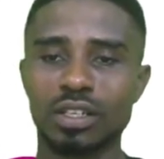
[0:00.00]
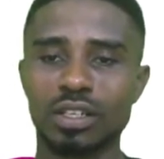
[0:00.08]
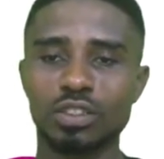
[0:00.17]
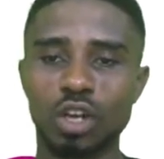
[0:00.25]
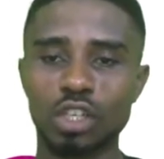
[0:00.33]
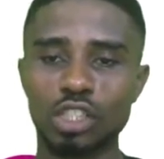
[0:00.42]

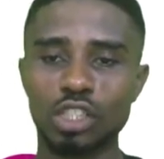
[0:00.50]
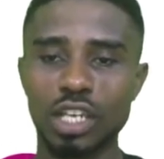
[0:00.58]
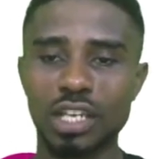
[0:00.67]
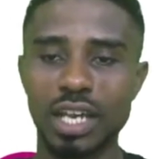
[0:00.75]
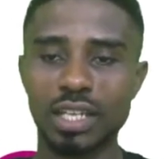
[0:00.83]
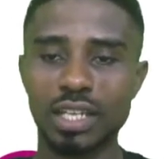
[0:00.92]

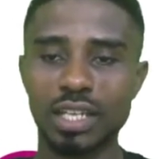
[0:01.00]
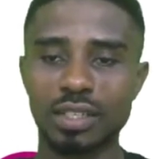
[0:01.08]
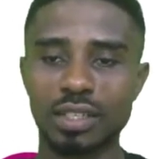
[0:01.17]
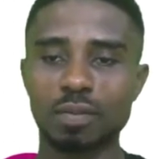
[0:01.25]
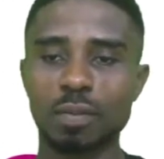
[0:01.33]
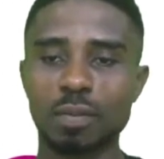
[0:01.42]
Non-shaded.
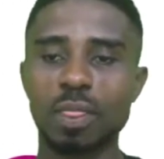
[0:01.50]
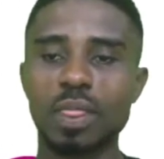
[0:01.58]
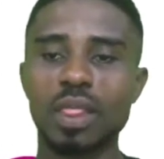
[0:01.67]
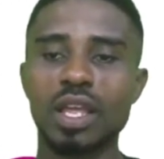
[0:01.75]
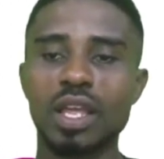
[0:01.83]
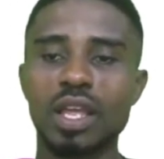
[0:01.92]

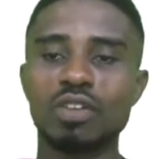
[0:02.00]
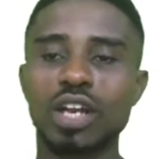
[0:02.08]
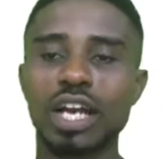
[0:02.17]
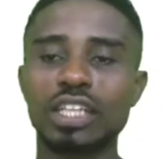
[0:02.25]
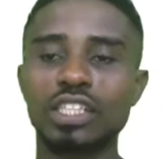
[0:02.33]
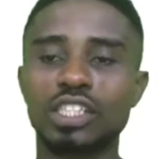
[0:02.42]
If you look
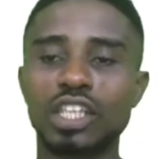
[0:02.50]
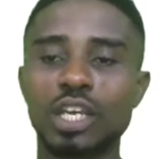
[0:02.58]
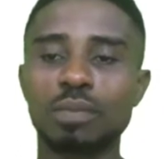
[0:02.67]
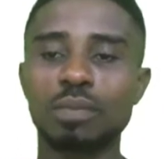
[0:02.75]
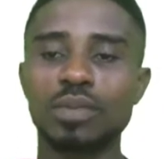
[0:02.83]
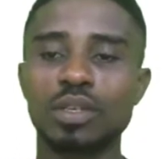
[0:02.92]
at this
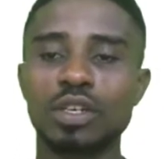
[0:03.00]
shape,